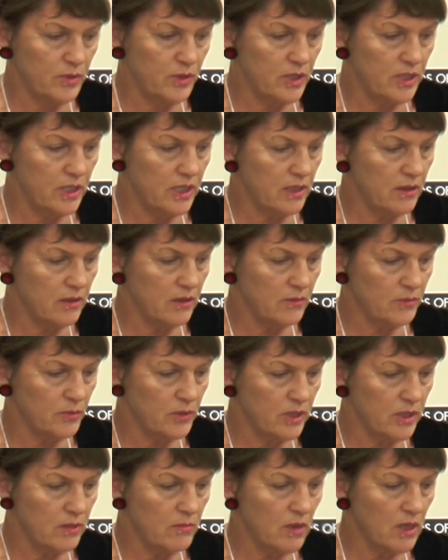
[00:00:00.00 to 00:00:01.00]
Pretty
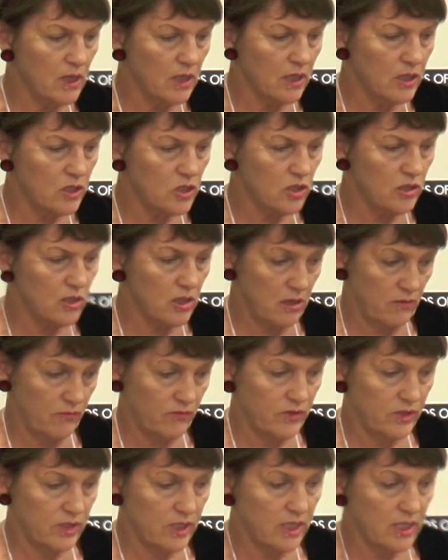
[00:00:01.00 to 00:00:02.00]
much. I have
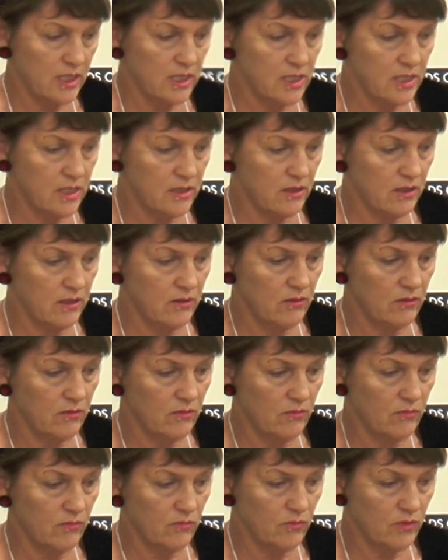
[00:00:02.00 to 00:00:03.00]
the dates
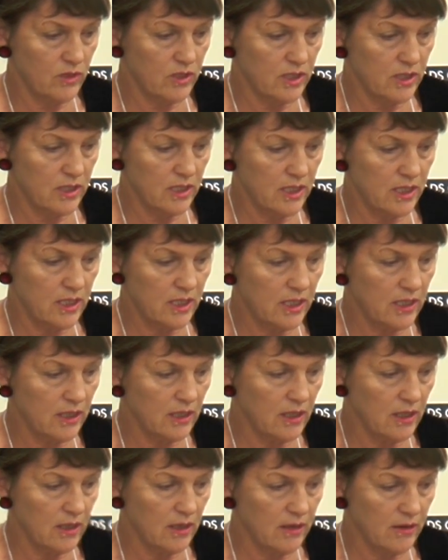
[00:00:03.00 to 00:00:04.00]
written here.
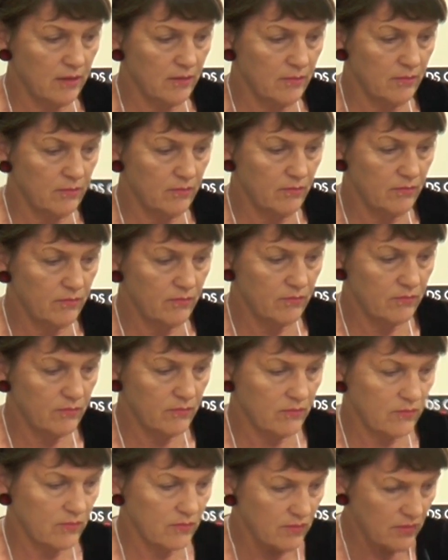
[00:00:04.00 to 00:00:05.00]

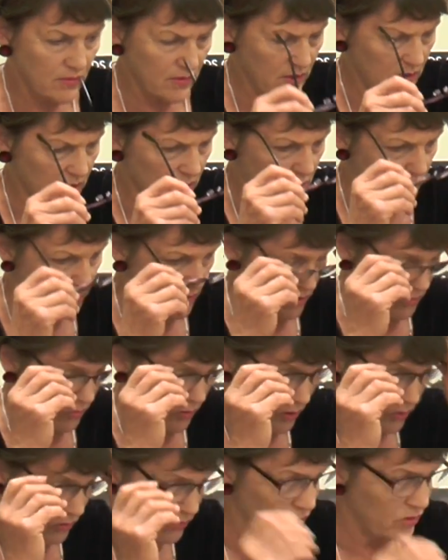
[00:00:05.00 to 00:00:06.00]
I suppose we
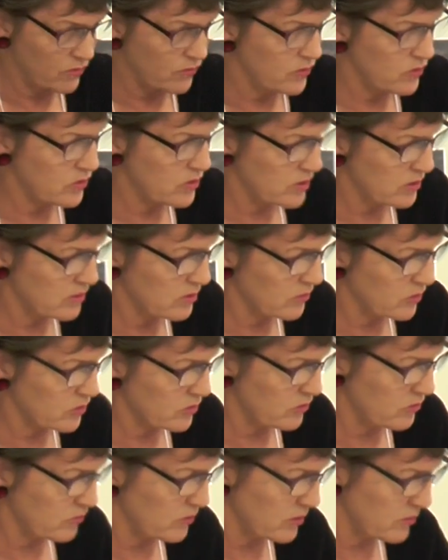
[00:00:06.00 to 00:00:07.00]
could refer to them,
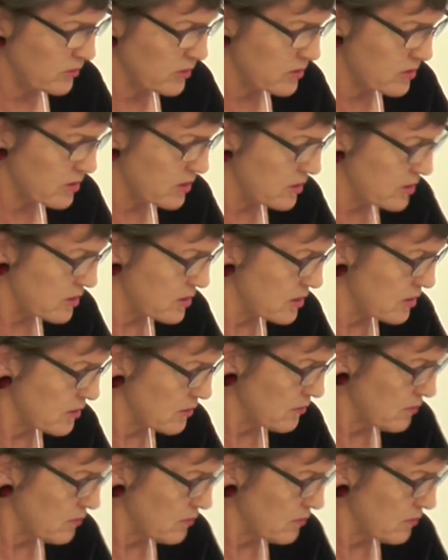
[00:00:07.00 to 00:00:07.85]
couldn't we? Because it's